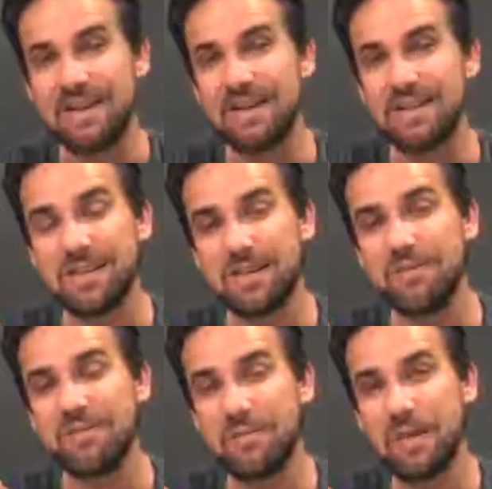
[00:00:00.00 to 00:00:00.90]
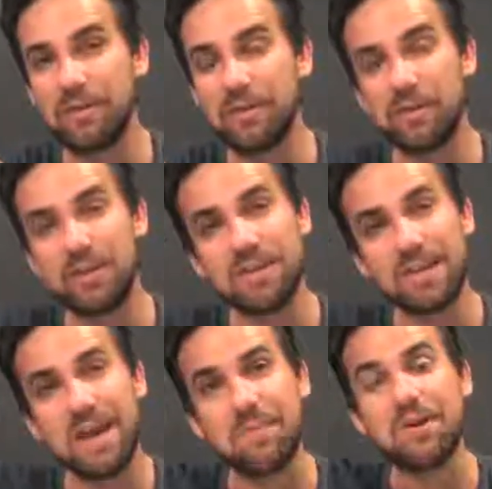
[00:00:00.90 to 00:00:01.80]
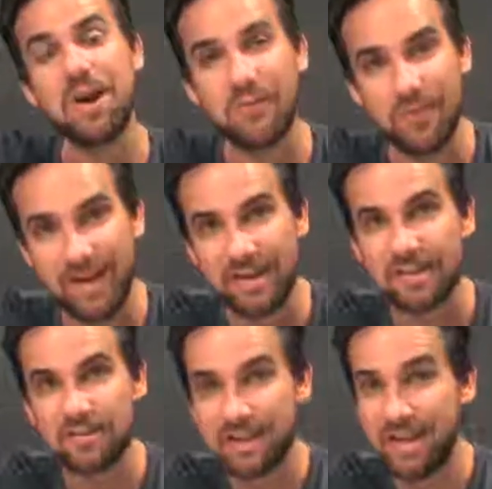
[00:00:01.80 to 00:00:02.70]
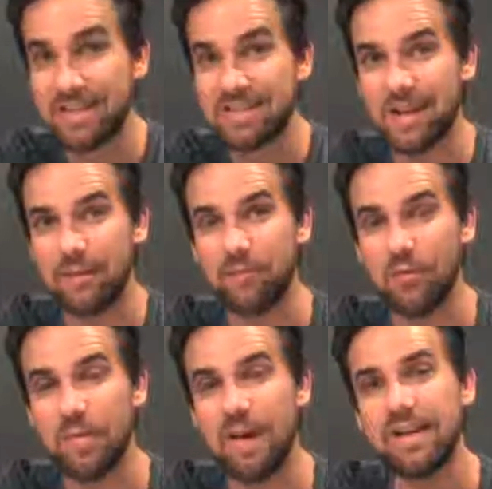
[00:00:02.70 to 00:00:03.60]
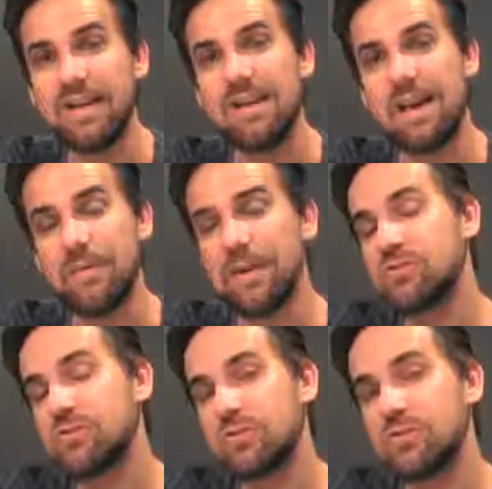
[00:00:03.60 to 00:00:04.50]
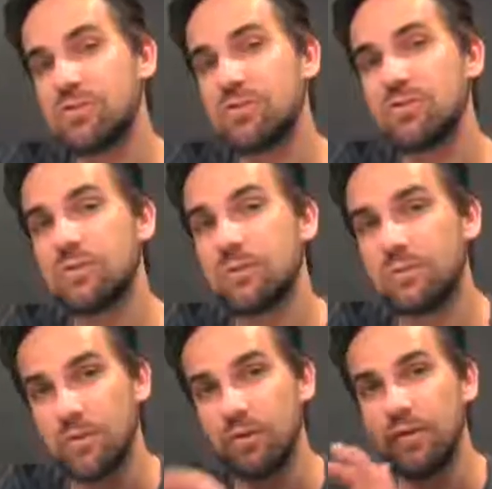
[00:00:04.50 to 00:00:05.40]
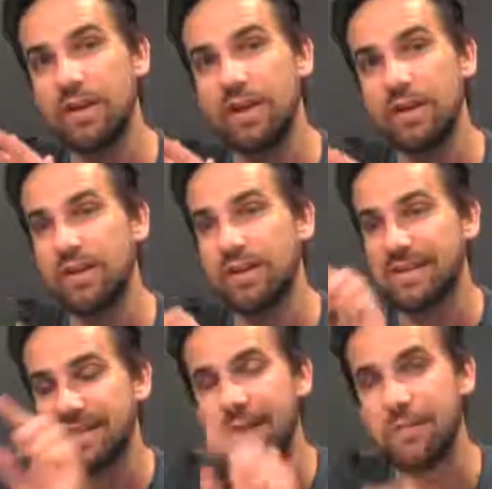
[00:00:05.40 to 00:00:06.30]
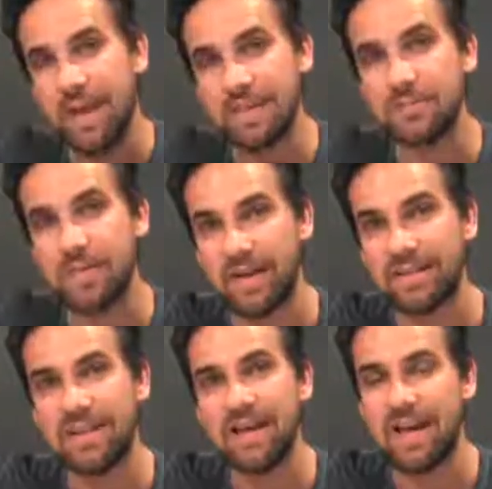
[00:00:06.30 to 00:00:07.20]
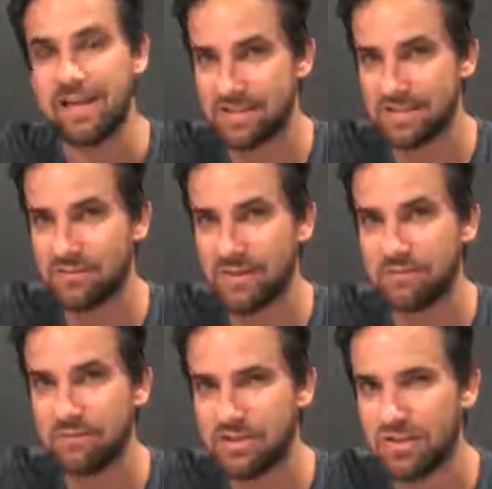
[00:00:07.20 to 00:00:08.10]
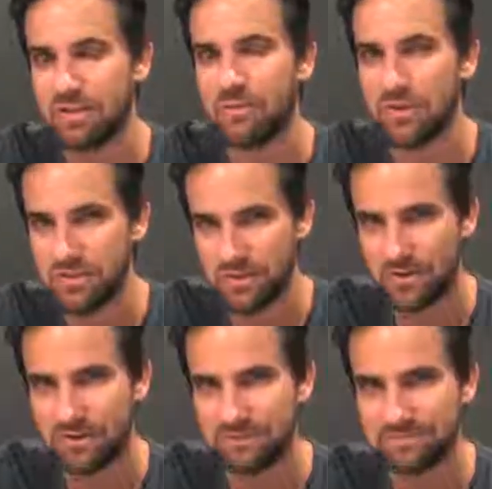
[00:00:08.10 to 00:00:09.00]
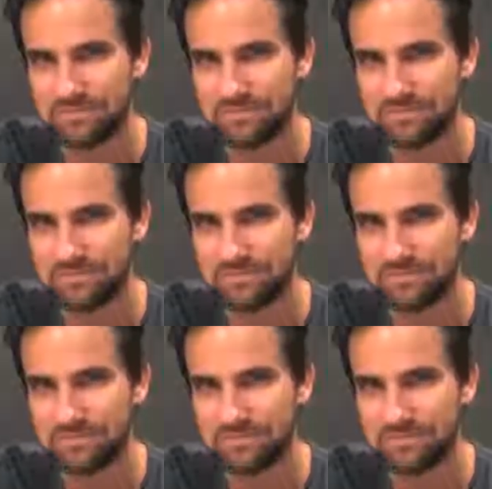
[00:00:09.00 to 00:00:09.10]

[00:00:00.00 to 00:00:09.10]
So remember to turn your camera around to a landscape format and make sure you shoot your video in the same aspect as the screen in which you're going to watch it on.